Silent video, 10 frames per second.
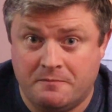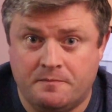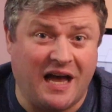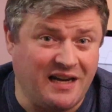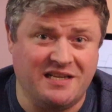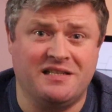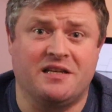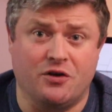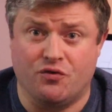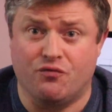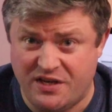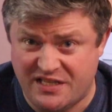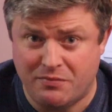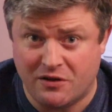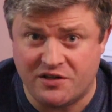That isn't an
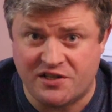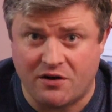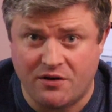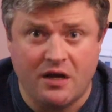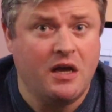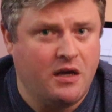unreasonable concern,